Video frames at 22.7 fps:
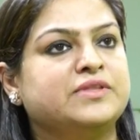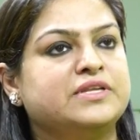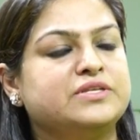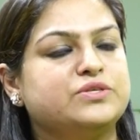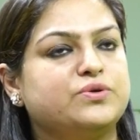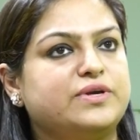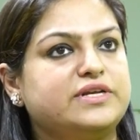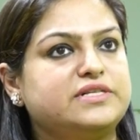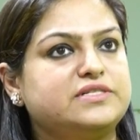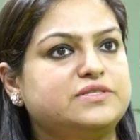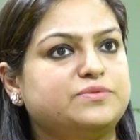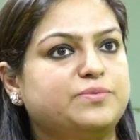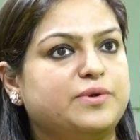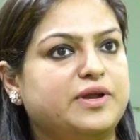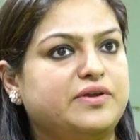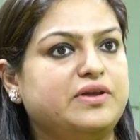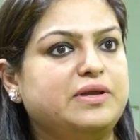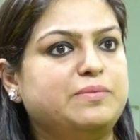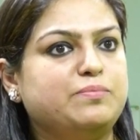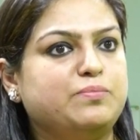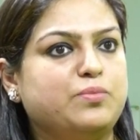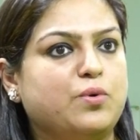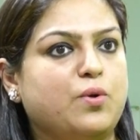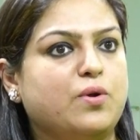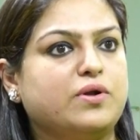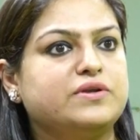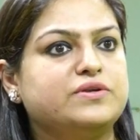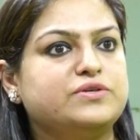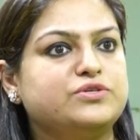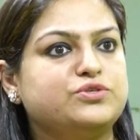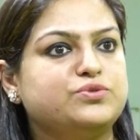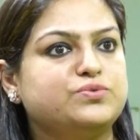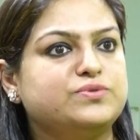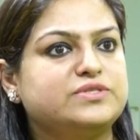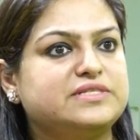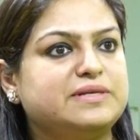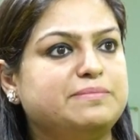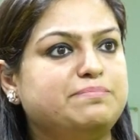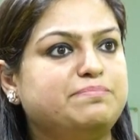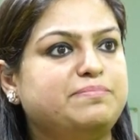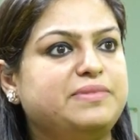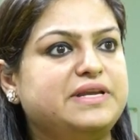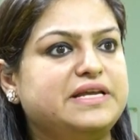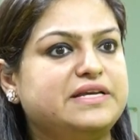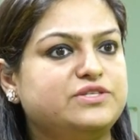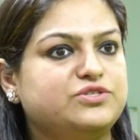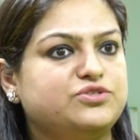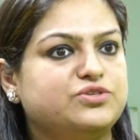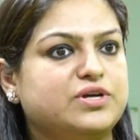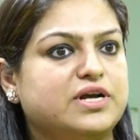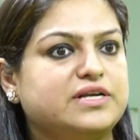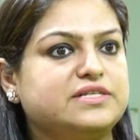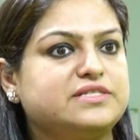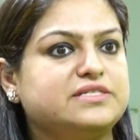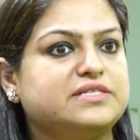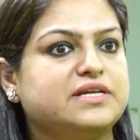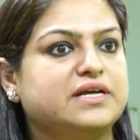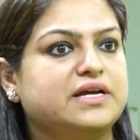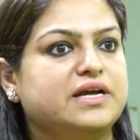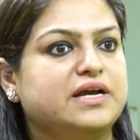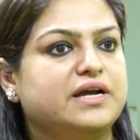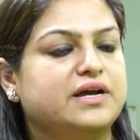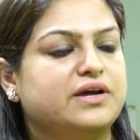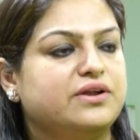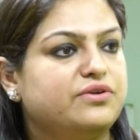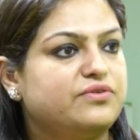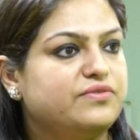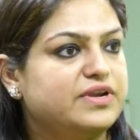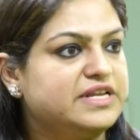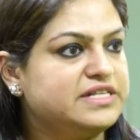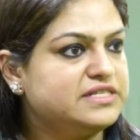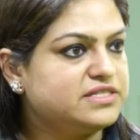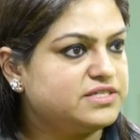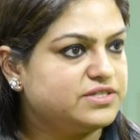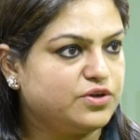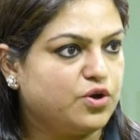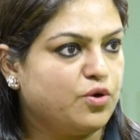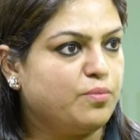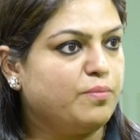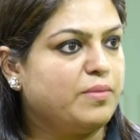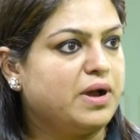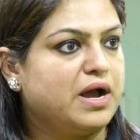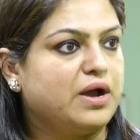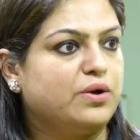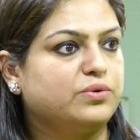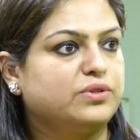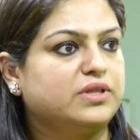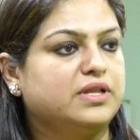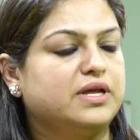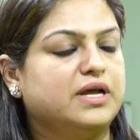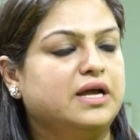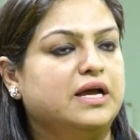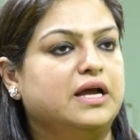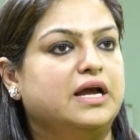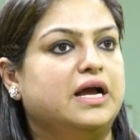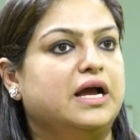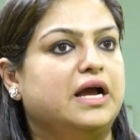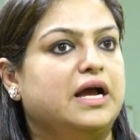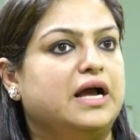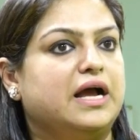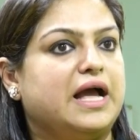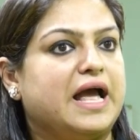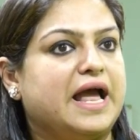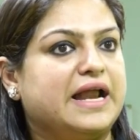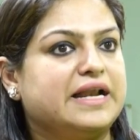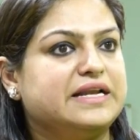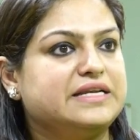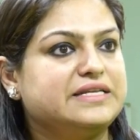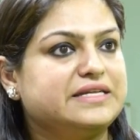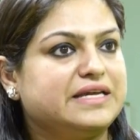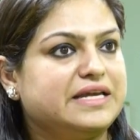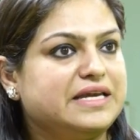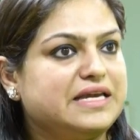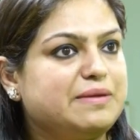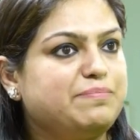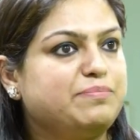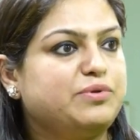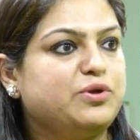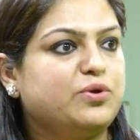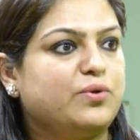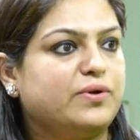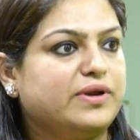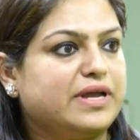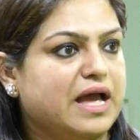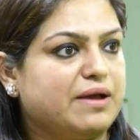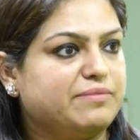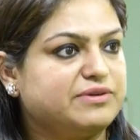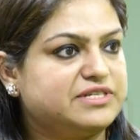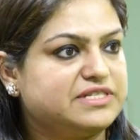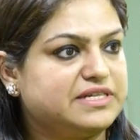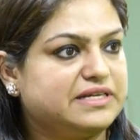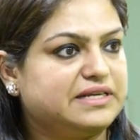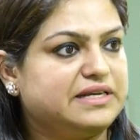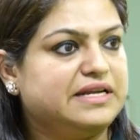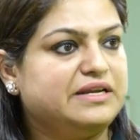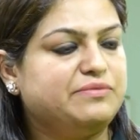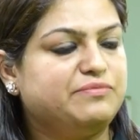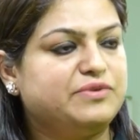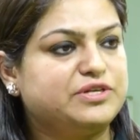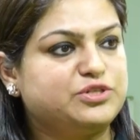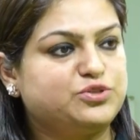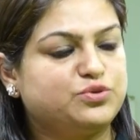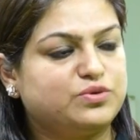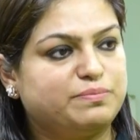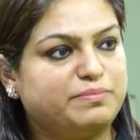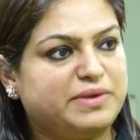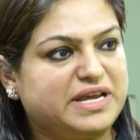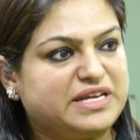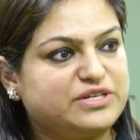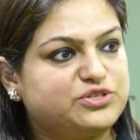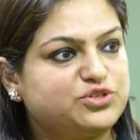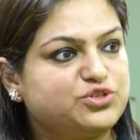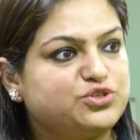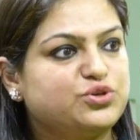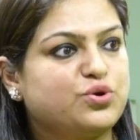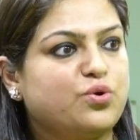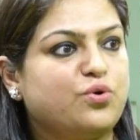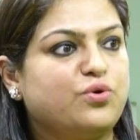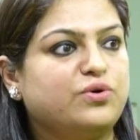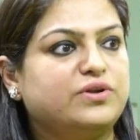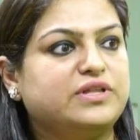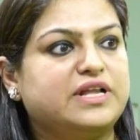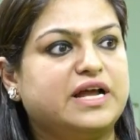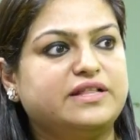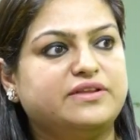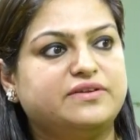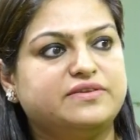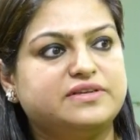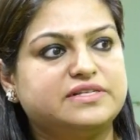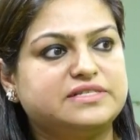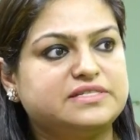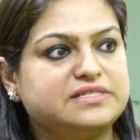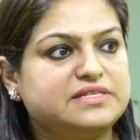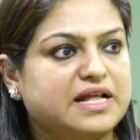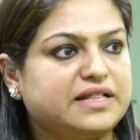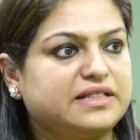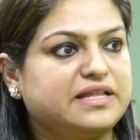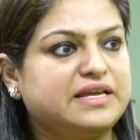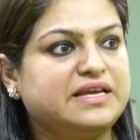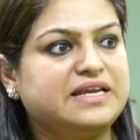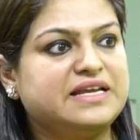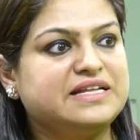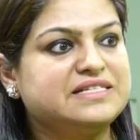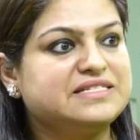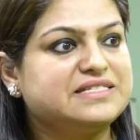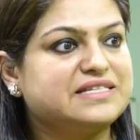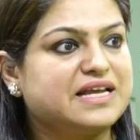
So it's very important to simply just rinse your mouth and keep your cavity clean. We should make sure that there is nothing